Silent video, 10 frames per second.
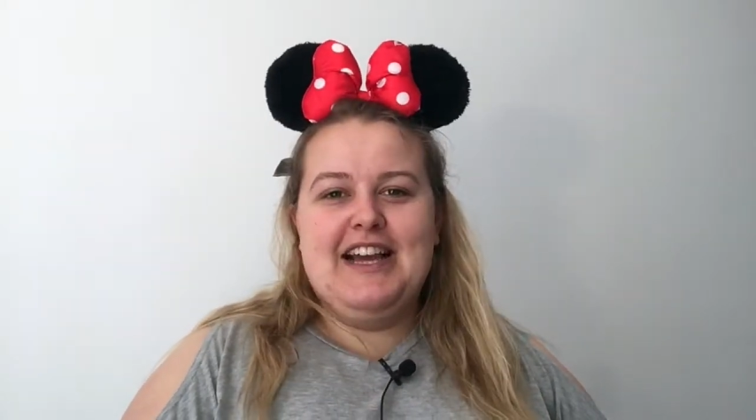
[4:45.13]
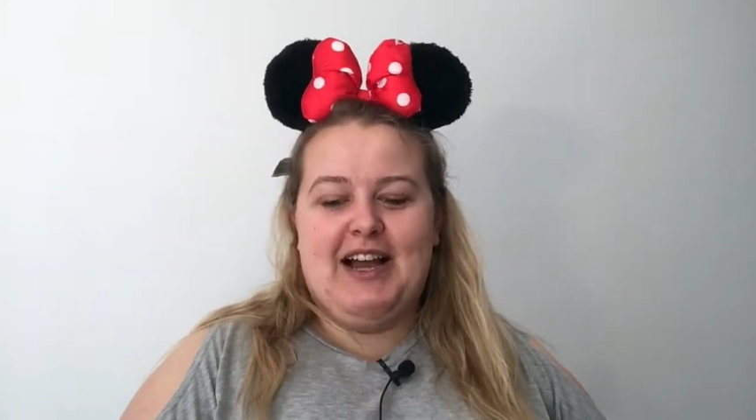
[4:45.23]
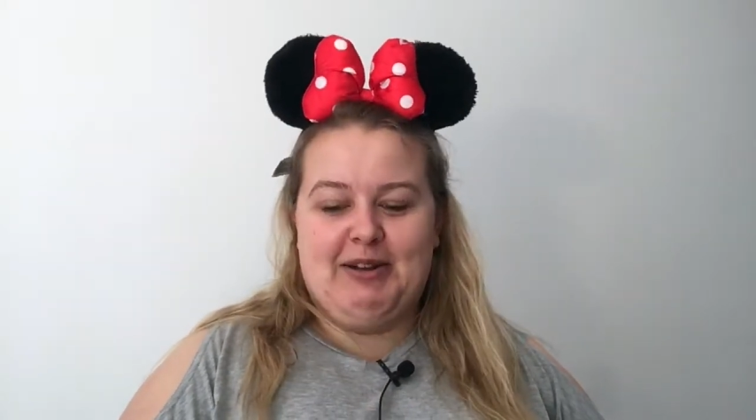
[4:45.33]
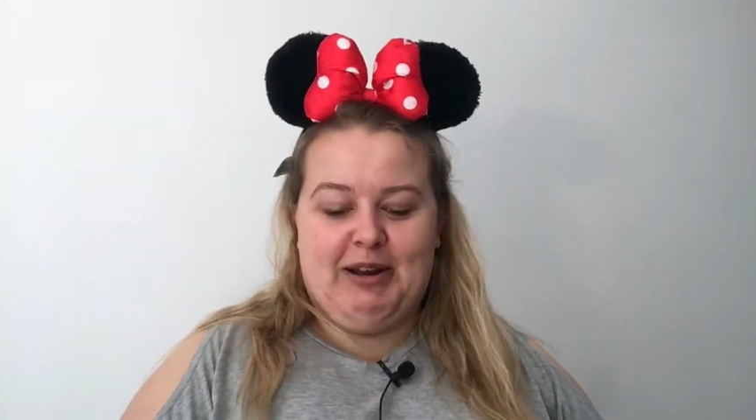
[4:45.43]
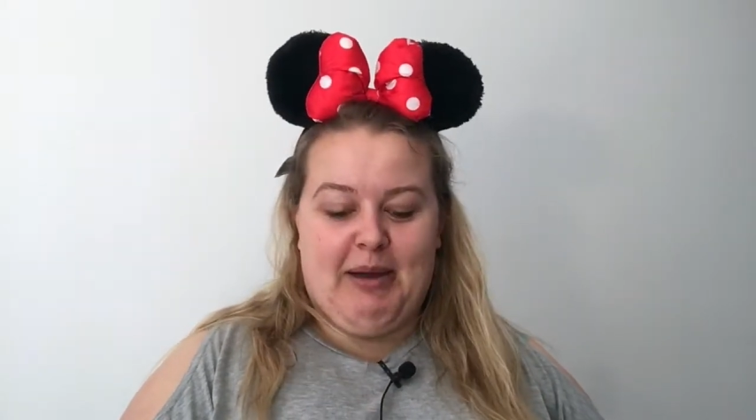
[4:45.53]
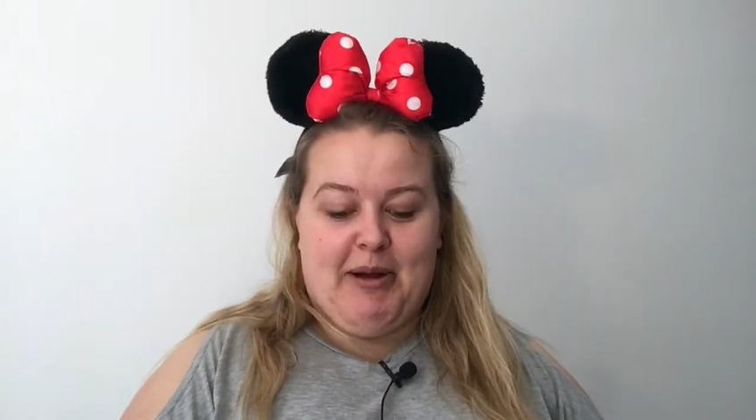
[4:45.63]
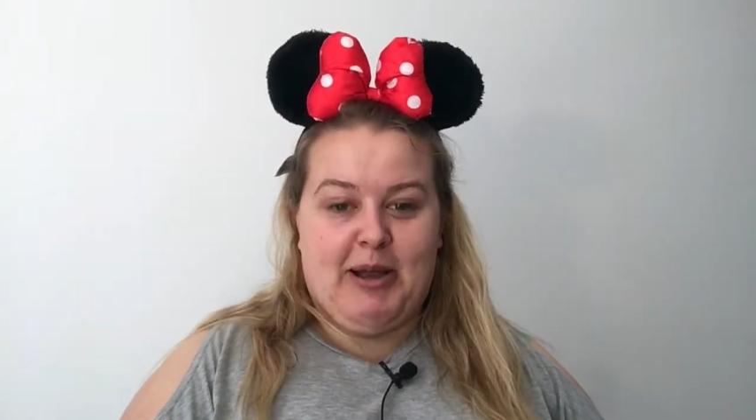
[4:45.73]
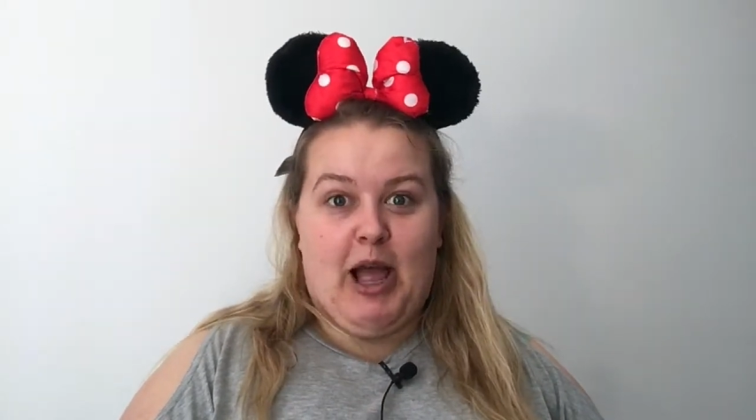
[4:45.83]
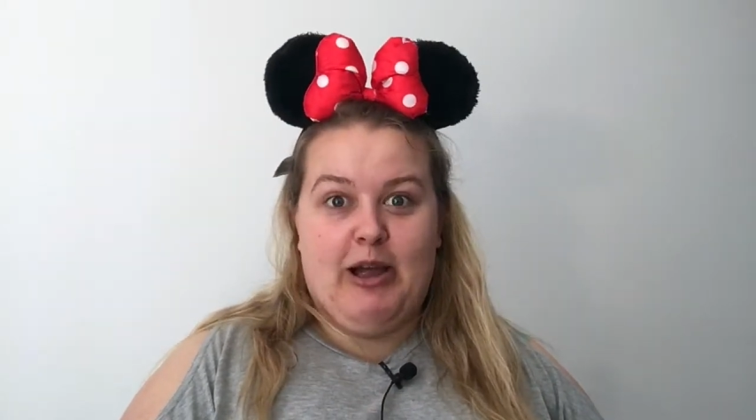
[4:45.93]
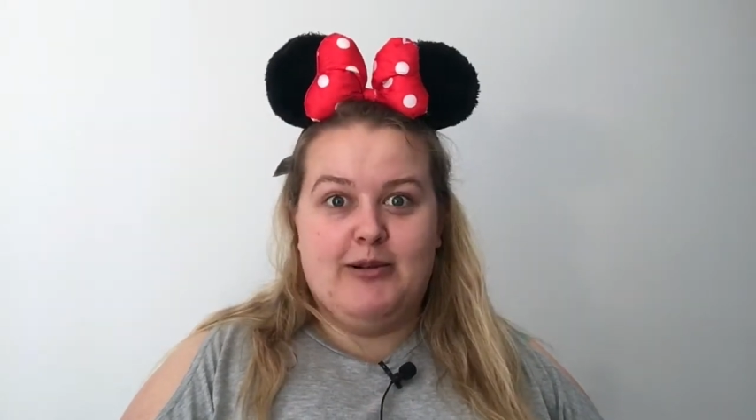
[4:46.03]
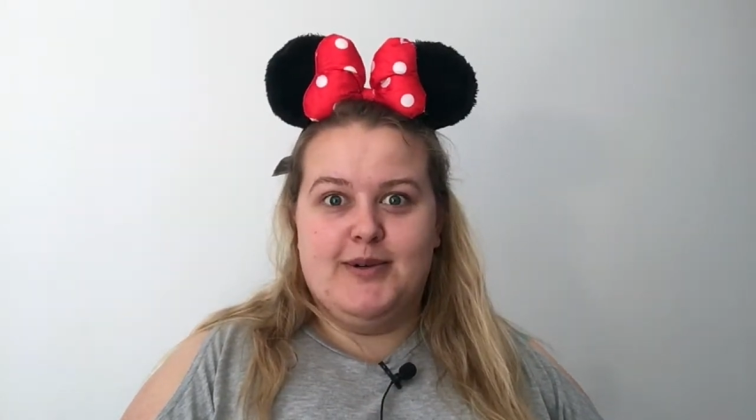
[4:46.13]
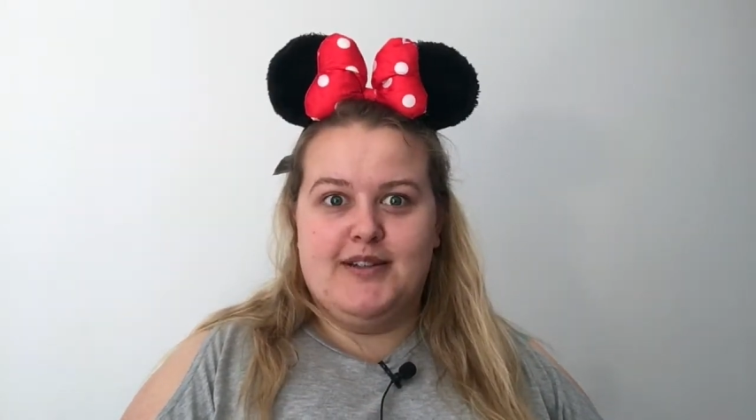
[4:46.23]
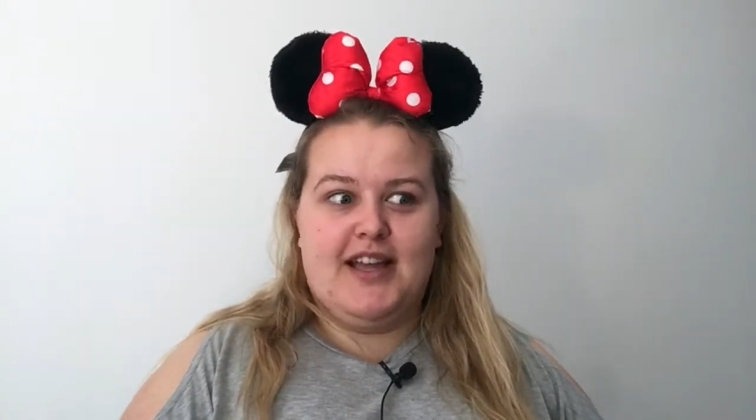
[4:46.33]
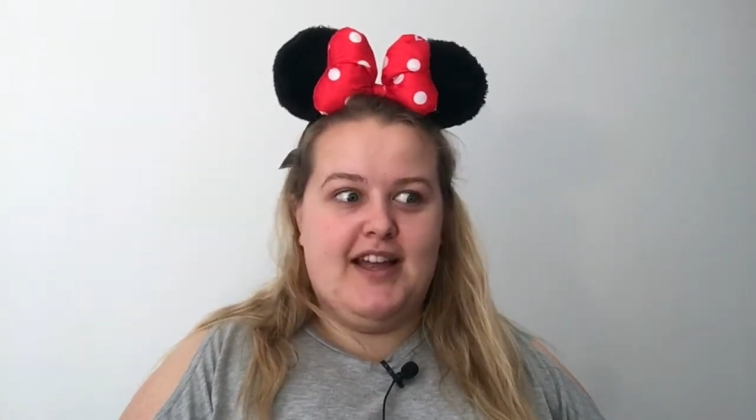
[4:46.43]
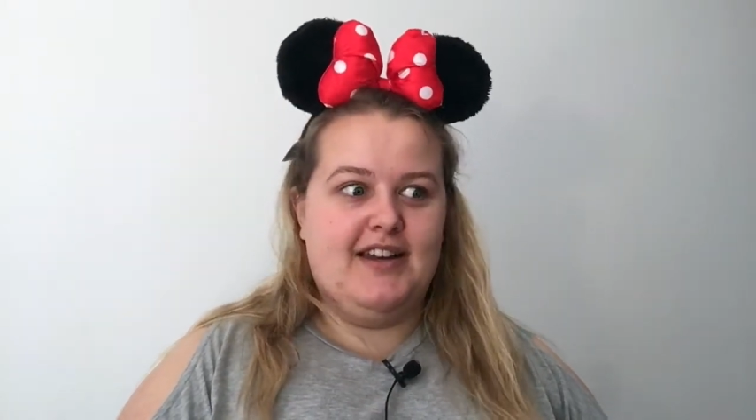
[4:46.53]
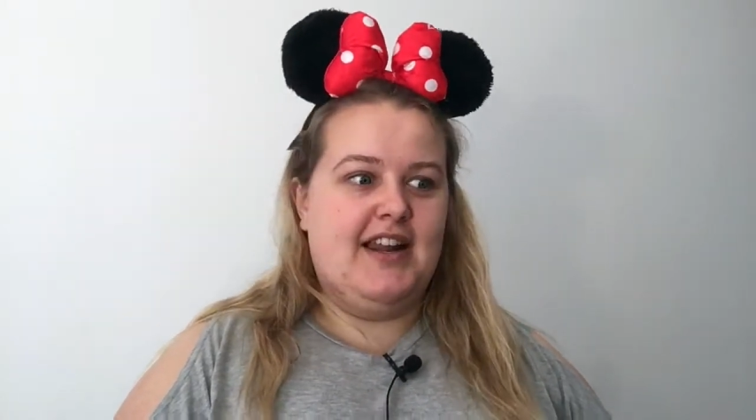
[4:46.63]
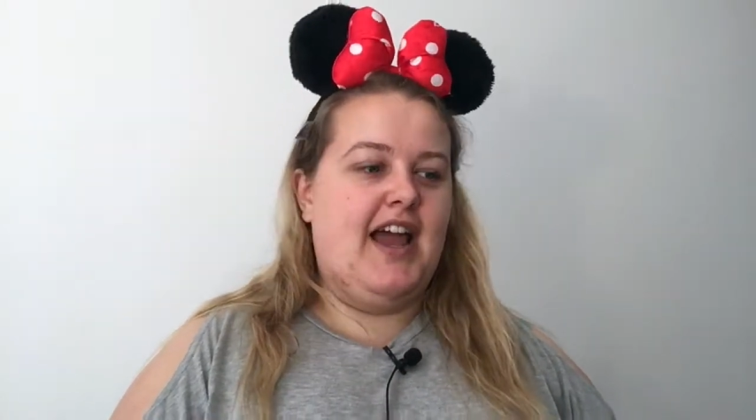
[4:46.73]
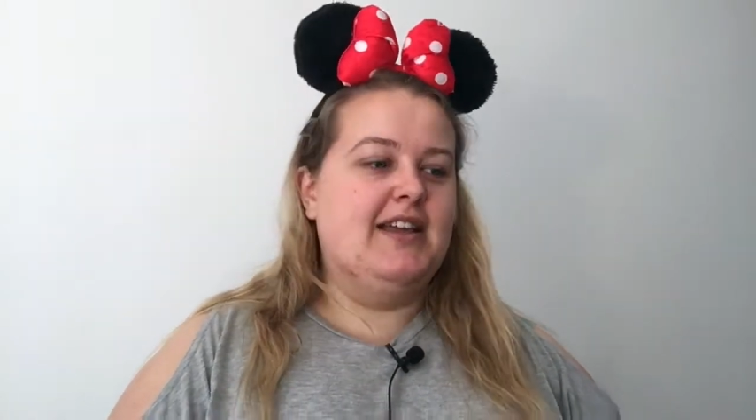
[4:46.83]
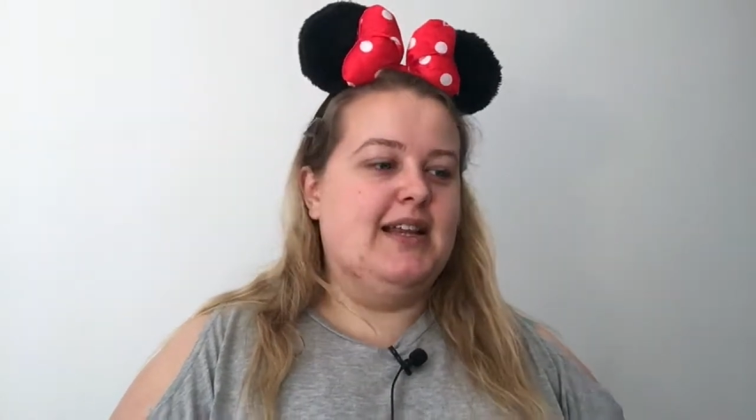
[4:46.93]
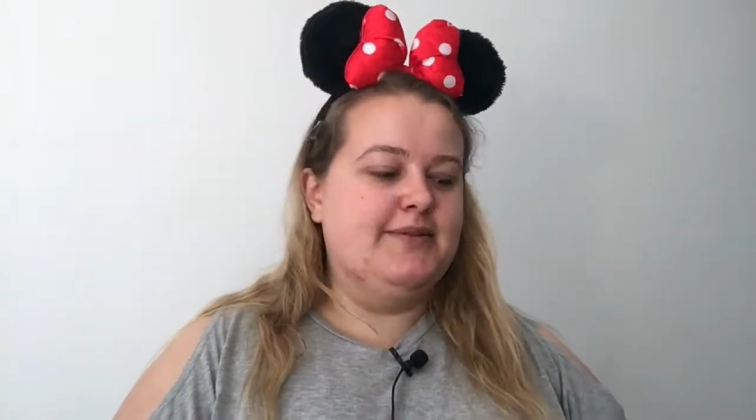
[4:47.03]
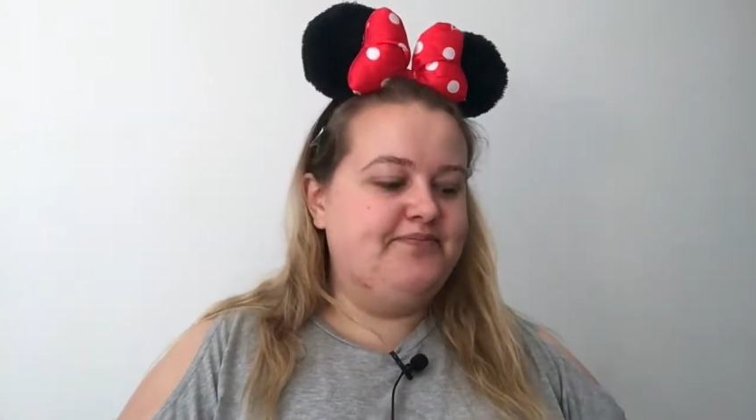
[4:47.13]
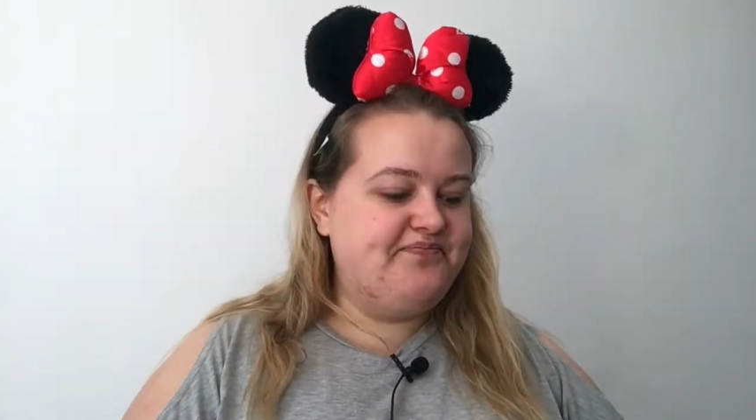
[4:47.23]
I could get back home and get an inhaler.